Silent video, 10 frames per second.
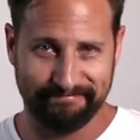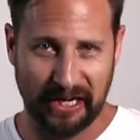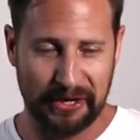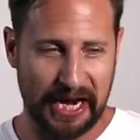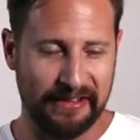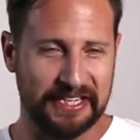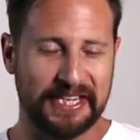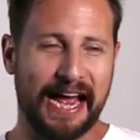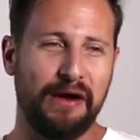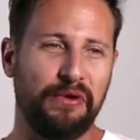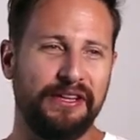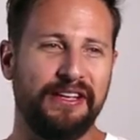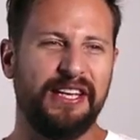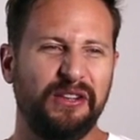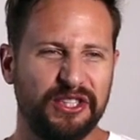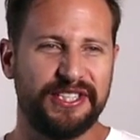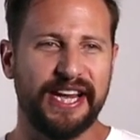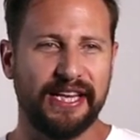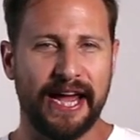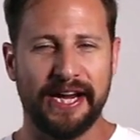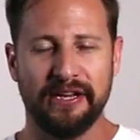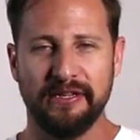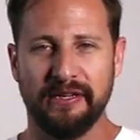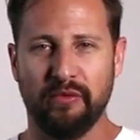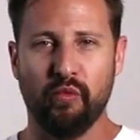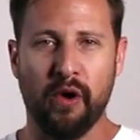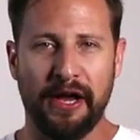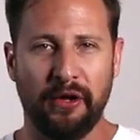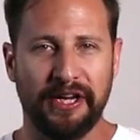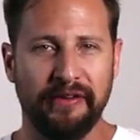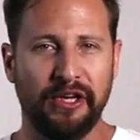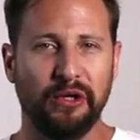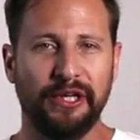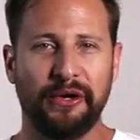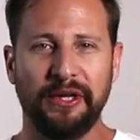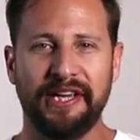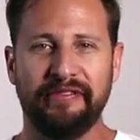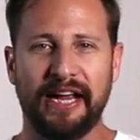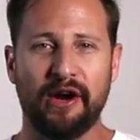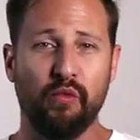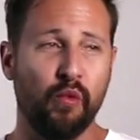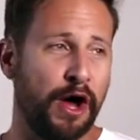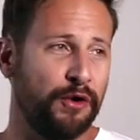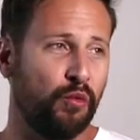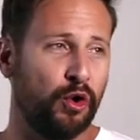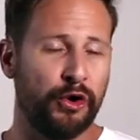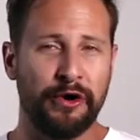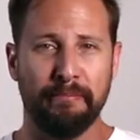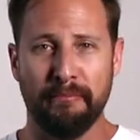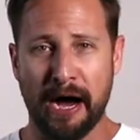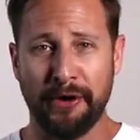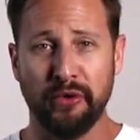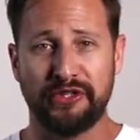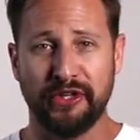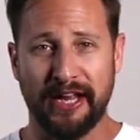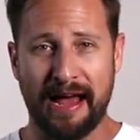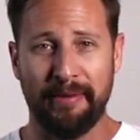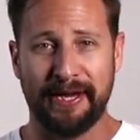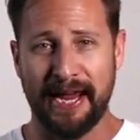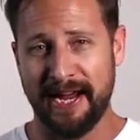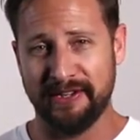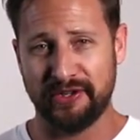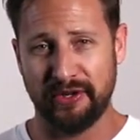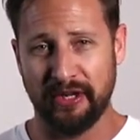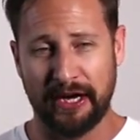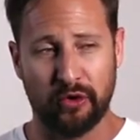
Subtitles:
Okay, this guy, he'll just say like, he'll literally give like a one-word monosyllabic answer, like